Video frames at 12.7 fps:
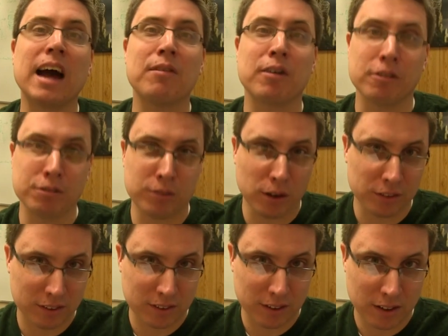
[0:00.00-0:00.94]
have our
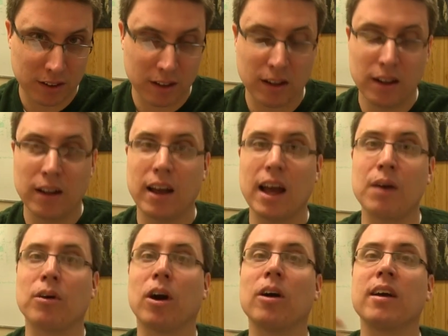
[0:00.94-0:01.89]
Vault
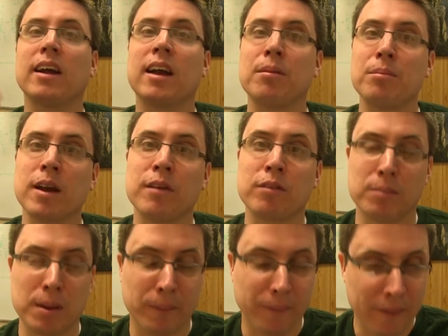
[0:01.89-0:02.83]
and we're already getting money
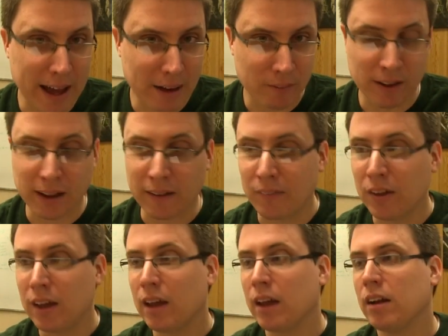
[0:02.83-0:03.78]
from people that way,
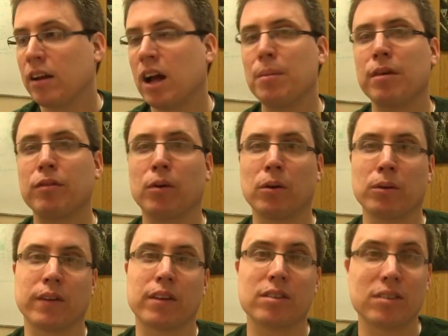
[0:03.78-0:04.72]
coming
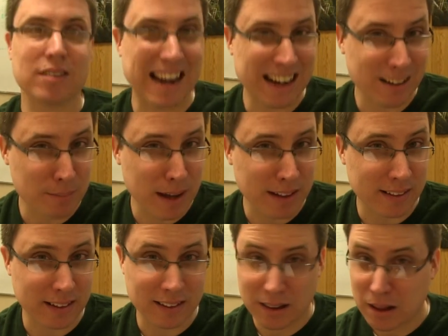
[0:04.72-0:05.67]
forward with a second
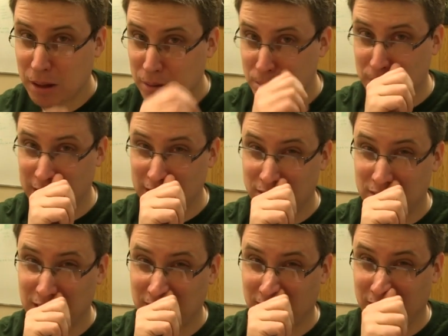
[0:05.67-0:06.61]
method might
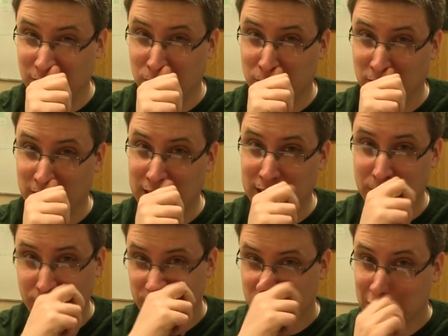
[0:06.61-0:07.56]
seem a little
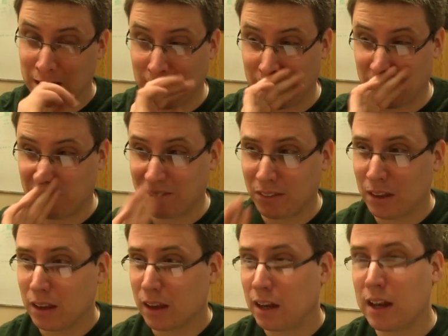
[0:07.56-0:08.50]
greedy. Now,
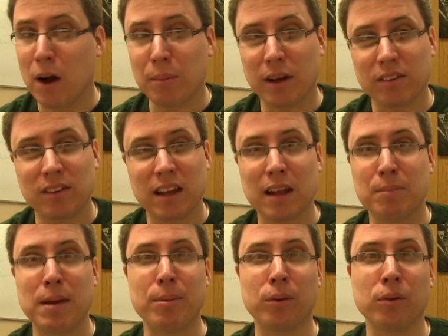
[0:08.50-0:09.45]
I'm not saying
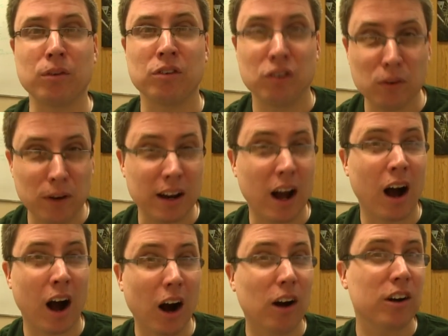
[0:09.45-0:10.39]
that people who do
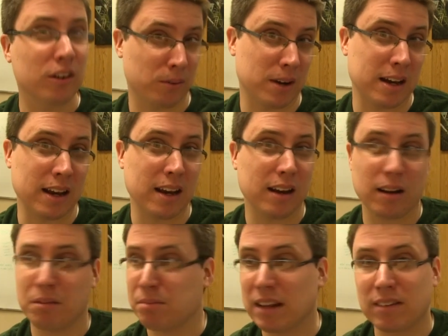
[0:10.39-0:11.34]
it are greedy.
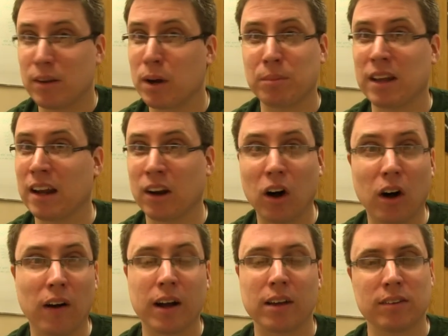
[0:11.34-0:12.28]
That's not what I'm saying at
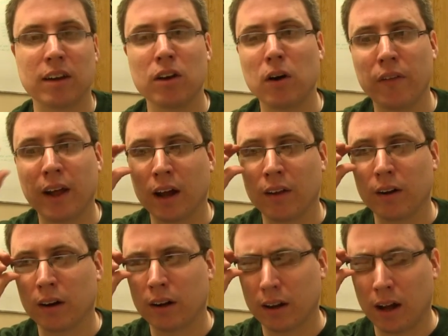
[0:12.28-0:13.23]
all, because I know that
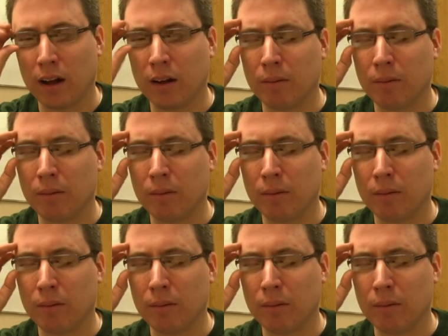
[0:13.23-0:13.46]
other